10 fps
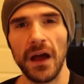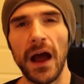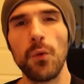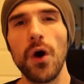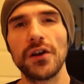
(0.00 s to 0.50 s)

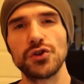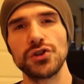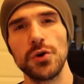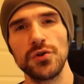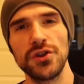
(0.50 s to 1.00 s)
I want to
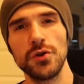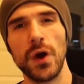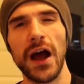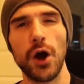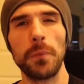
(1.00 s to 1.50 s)
show you
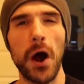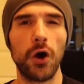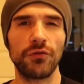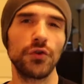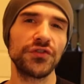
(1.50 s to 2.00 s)
how
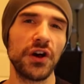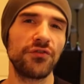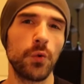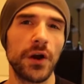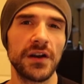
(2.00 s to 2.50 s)
powerful
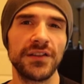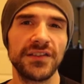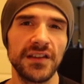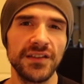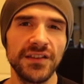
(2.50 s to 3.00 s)
self-awareness
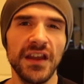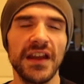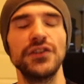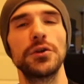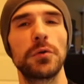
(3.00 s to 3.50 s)
is
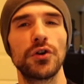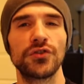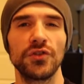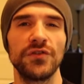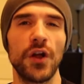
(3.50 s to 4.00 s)
in your
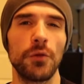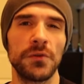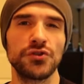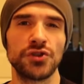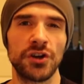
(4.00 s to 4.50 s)
personal
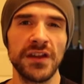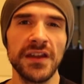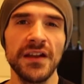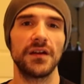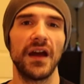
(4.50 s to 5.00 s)
development journey,